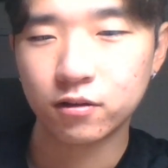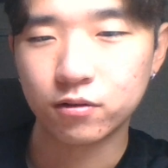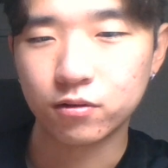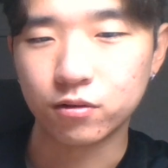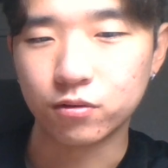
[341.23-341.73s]

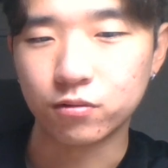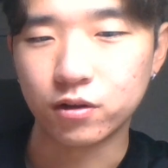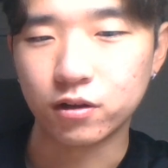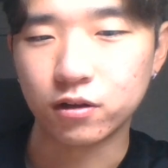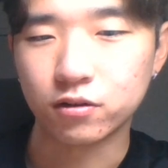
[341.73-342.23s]
So
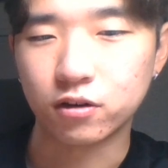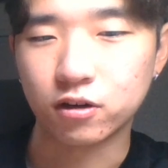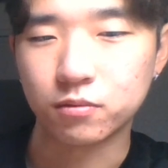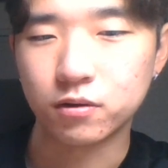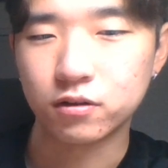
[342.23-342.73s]
we
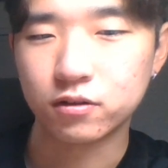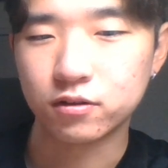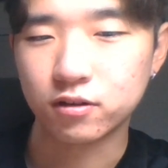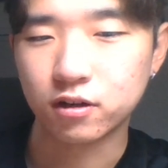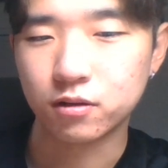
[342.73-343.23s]
talk about
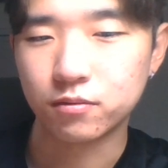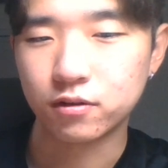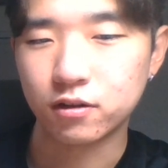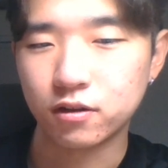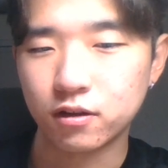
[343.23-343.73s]
this kind of
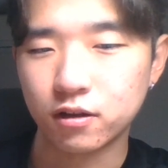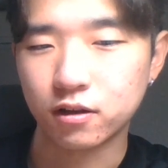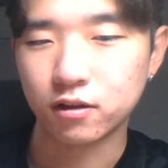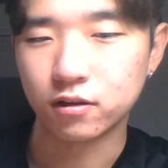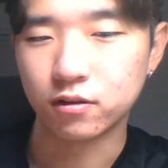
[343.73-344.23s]
thing,
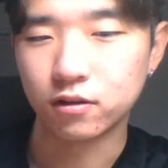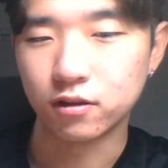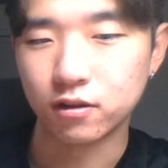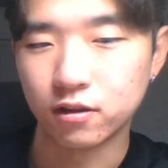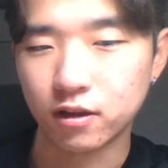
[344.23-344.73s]
and
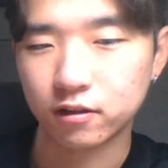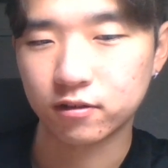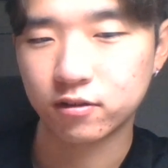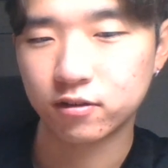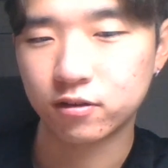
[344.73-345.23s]
then
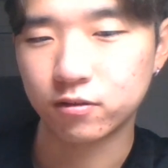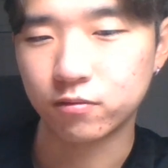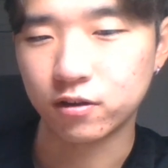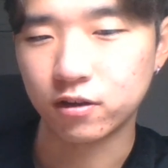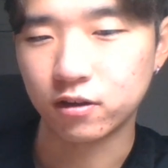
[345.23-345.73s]
next
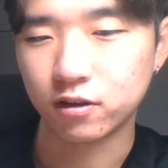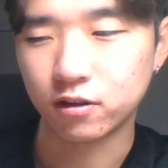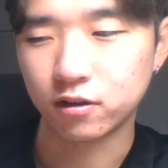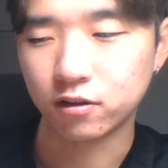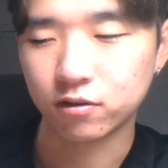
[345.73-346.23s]

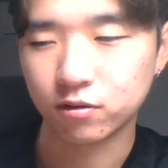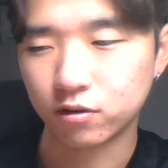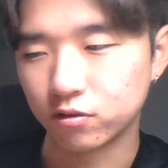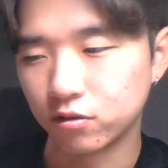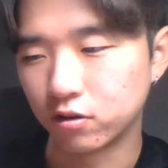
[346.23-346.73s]
we
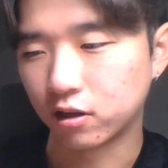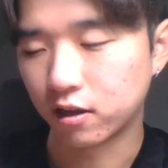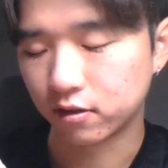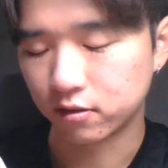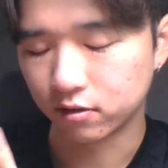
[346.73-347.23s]
start to look
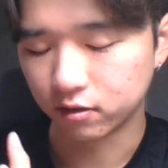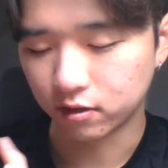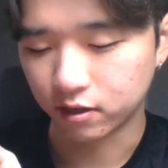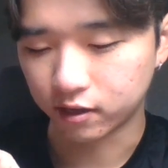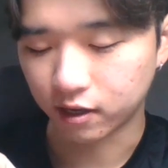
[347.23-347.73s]
at the
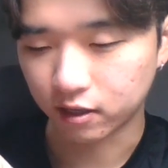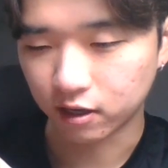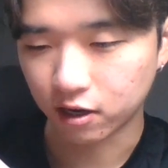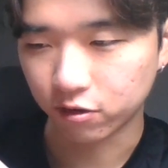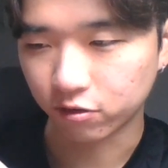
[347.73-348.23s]
EK
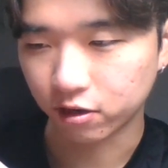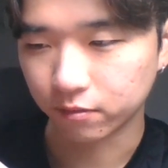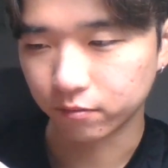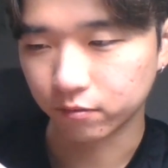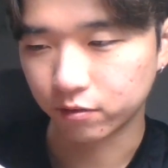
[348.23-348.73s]
diagram,